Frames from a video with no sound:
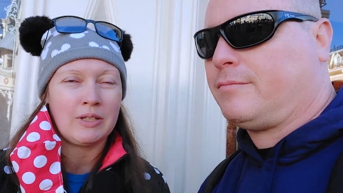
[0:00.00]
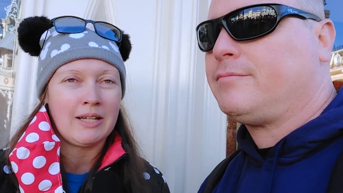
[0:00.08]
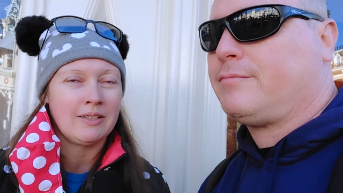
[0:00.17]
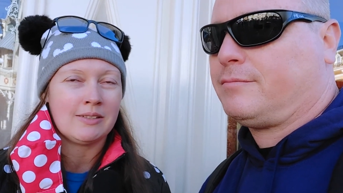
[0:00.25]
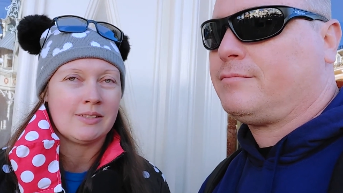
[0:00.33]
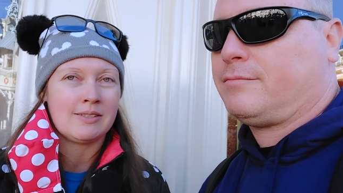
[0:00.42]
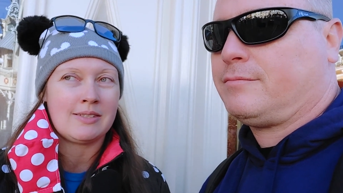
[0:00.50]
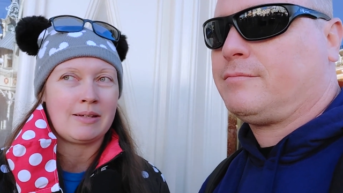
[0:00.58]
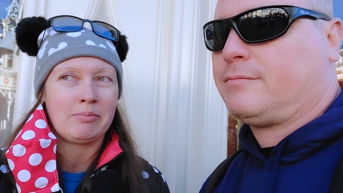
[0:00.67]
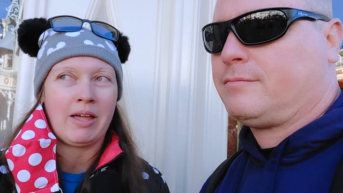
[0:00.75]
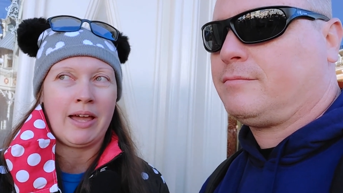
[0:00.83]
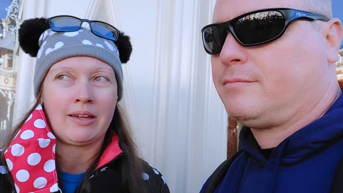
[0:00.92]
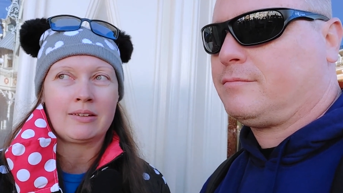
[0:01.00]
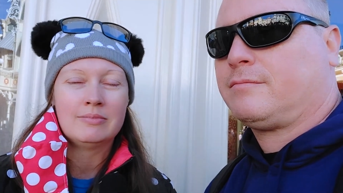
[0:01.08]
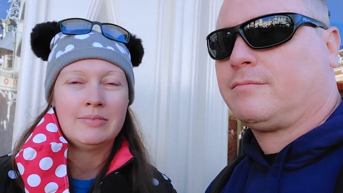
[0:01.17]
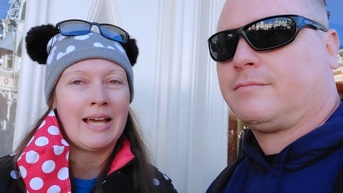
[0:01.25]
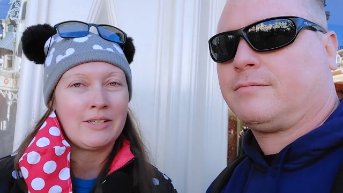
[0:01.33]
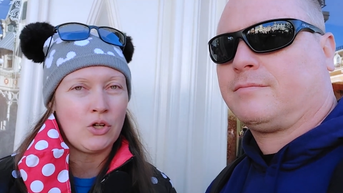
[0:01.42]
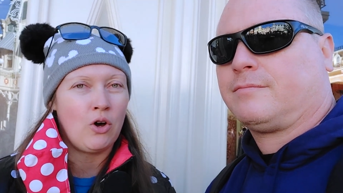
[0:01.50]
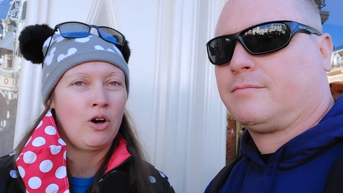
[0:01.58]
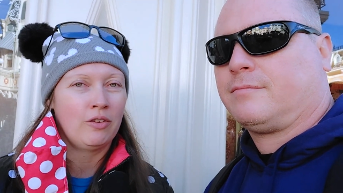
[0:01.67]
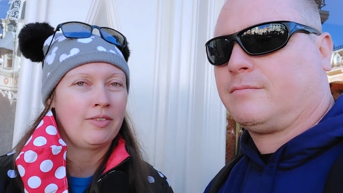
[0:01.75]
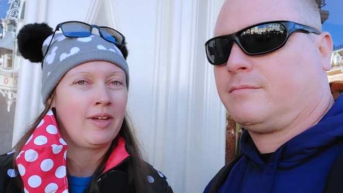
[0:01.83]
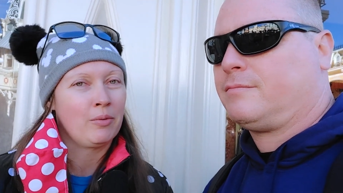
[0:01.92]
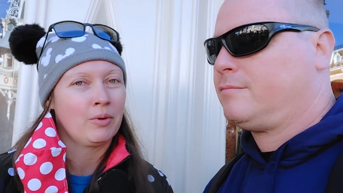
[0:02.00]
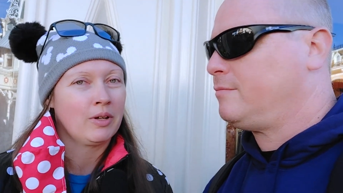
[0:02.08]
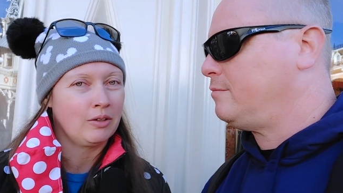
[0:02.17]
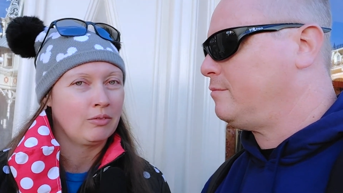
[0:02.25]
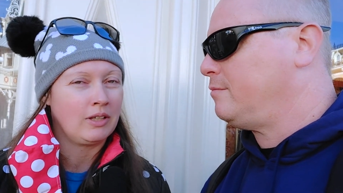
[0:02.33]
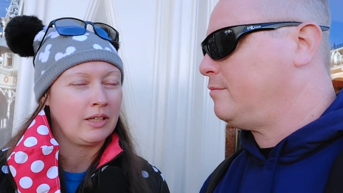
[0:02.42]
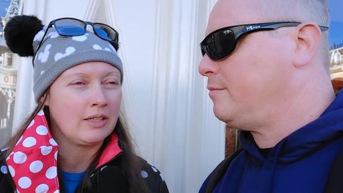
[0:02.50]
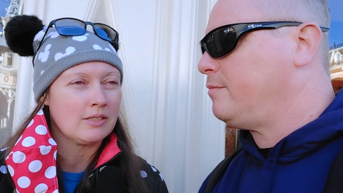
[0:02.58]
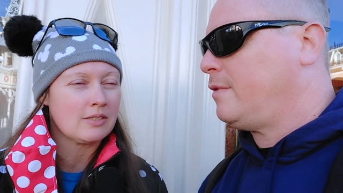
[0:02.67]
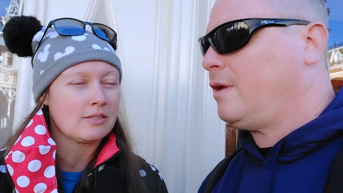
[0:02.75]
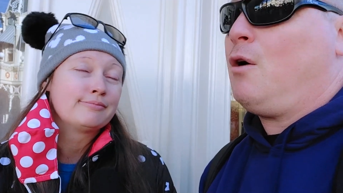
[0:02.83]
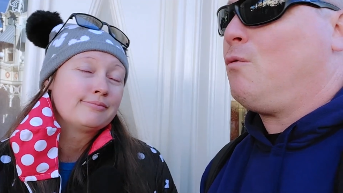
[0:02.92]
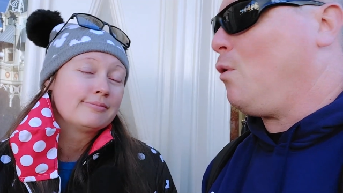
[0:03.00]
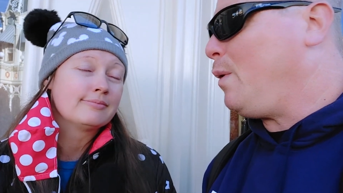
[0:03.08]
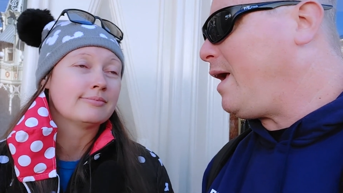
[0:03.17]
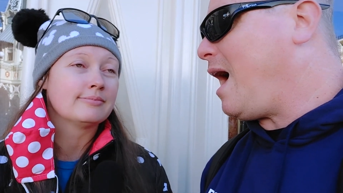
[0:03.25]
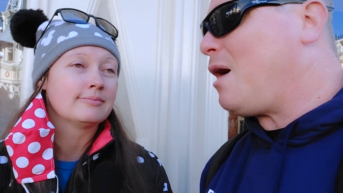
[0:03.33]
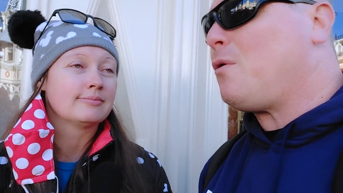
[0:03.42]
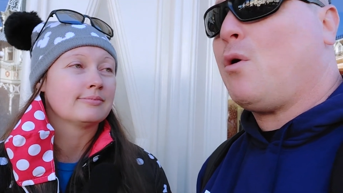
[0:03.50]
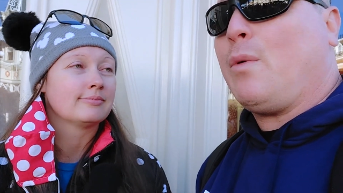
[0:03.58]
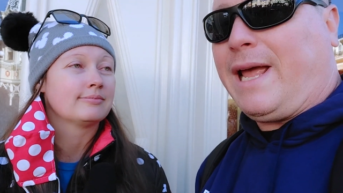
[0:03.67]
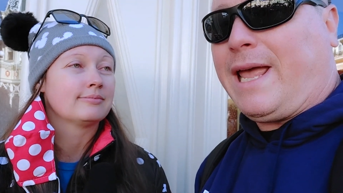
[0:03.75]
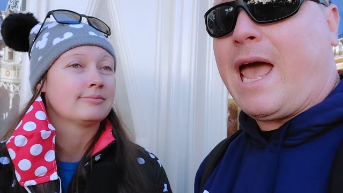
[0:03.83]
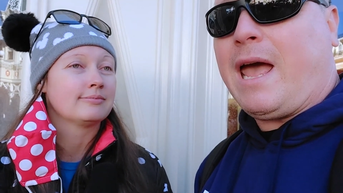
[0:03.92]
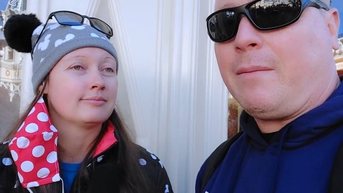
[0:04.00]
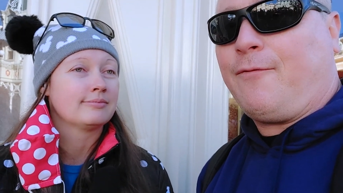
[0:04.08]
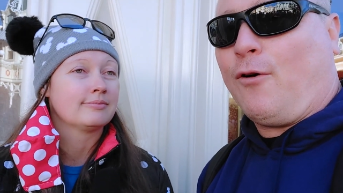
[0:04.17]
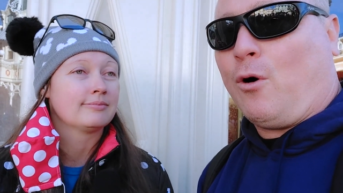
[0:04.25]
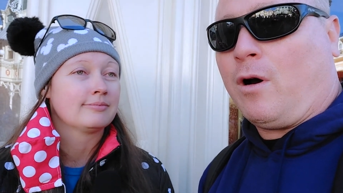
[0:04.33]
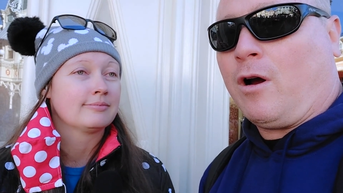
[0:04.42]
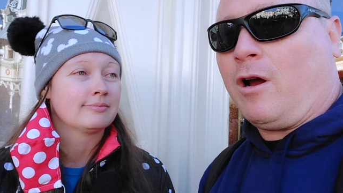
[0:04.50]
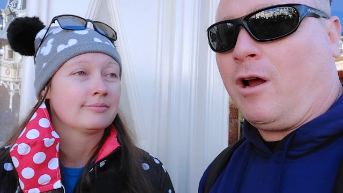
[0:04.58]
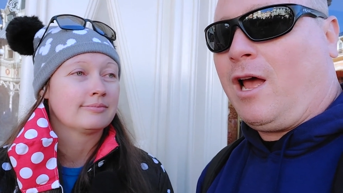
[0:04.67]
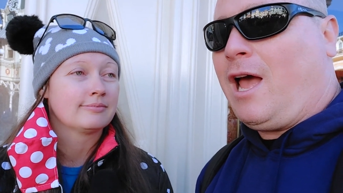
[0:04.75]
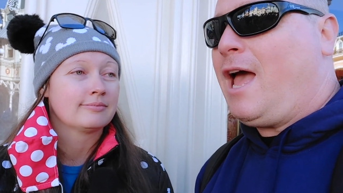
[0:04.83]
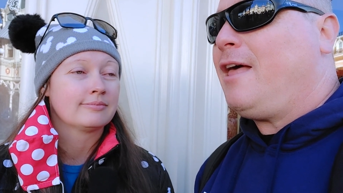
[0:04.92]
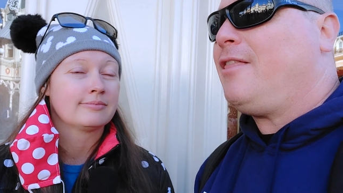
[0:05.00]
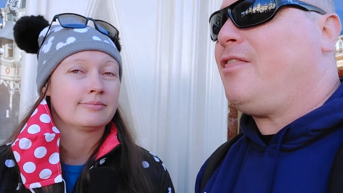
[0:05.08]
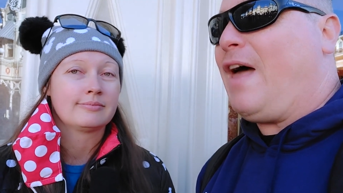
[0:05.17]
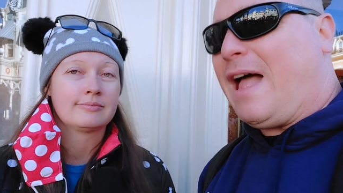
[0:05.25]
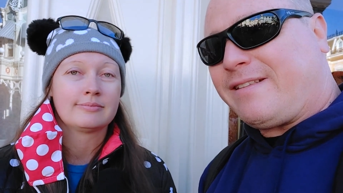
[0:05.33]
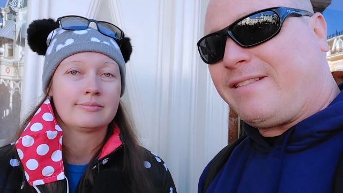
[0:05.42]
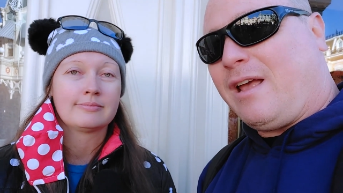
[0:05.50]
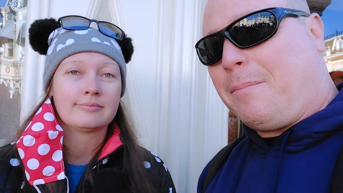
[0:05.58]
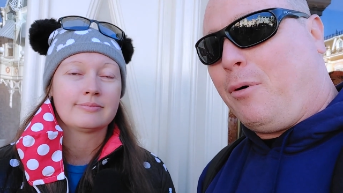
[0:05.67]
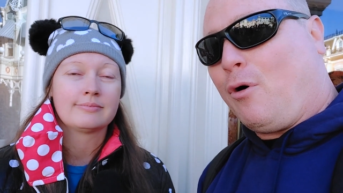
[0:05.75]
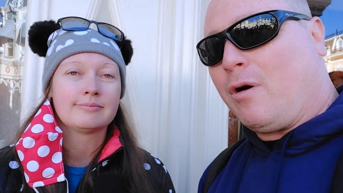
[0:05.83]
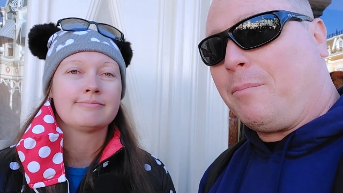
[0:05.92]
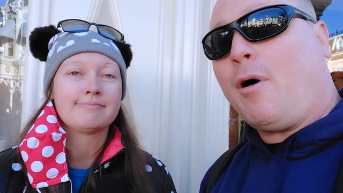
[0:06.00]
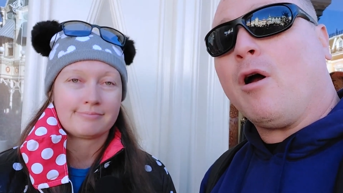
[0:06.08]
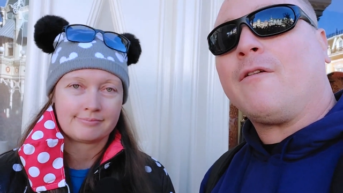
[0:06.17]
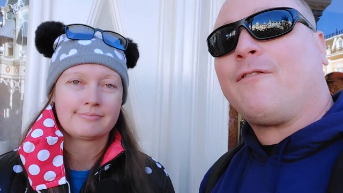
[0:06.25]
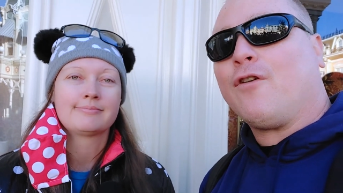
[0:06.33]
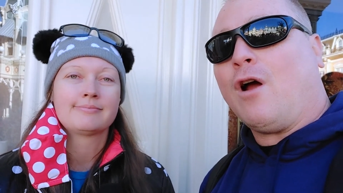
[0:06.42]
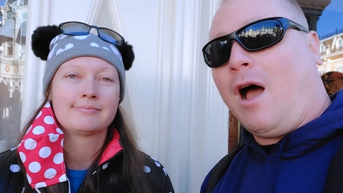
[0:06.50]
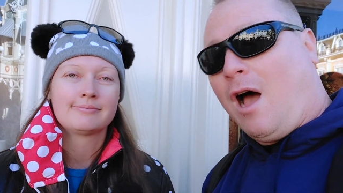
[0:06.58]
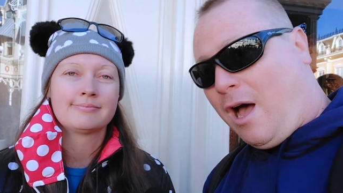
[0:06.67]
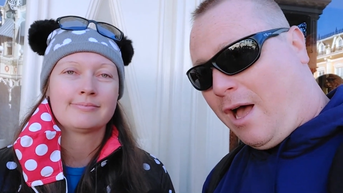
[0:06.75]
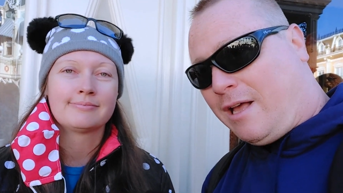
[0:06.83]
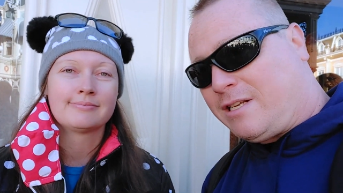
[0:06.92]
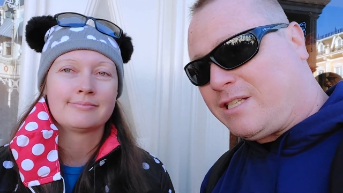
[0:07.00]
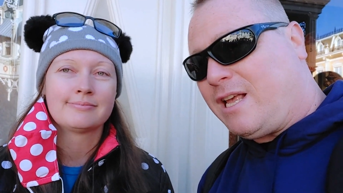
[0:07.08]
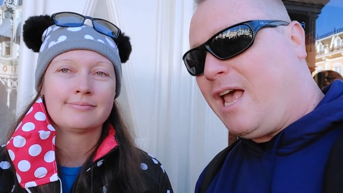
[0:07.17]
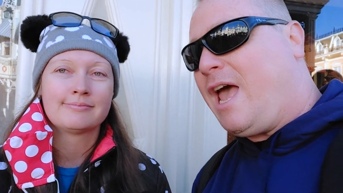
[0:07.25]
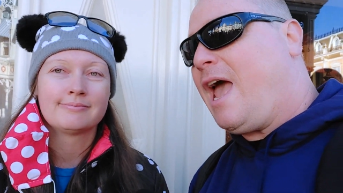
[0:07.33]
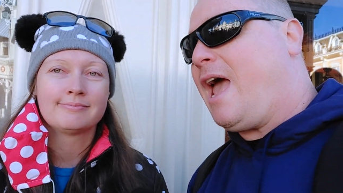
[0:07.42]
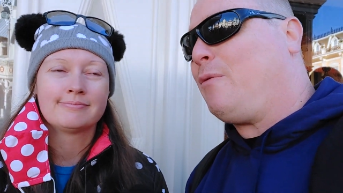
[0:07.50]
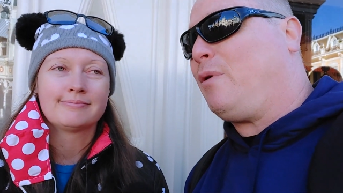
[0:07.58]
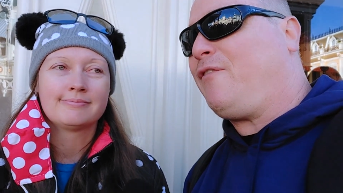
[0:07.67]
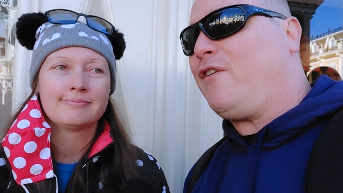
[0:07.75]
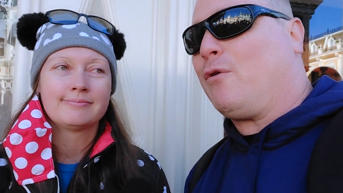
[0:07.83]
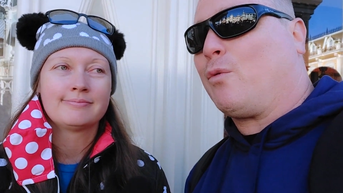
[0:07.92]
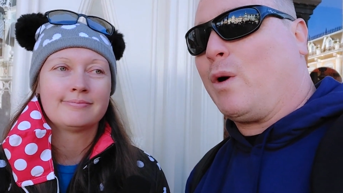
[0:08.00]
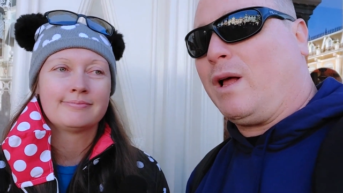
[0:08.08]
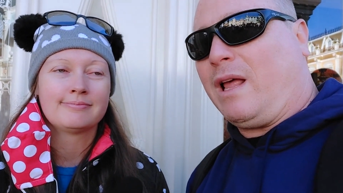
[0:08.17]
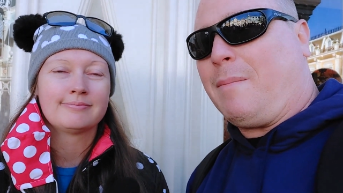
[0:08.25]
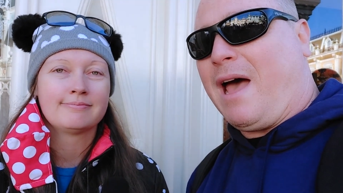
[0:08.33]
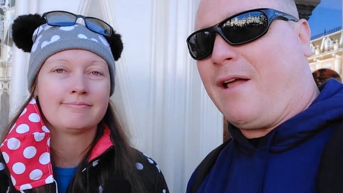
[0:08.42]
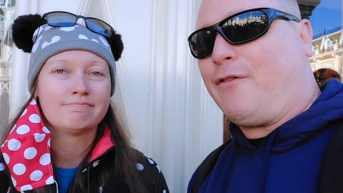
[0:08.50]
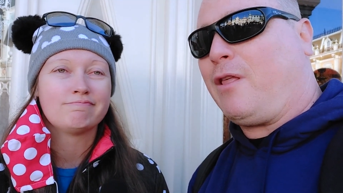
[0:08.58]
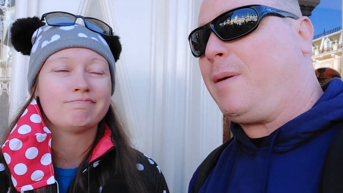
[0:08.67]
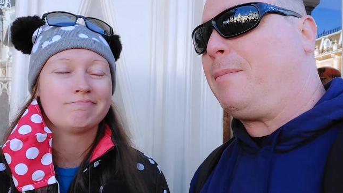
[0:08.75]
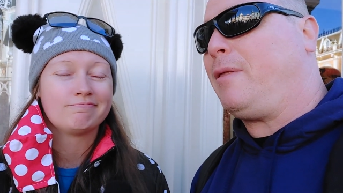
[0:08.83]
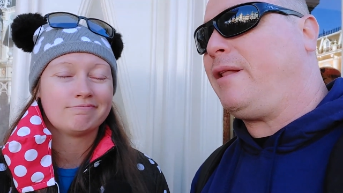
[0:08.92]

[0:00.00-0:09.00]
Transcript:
Speaker 1: That doesn't seem like that's all that they were going to release.
Speaker 2: Well, we got what we came for. That's the important part for us, and we feel really bad for the people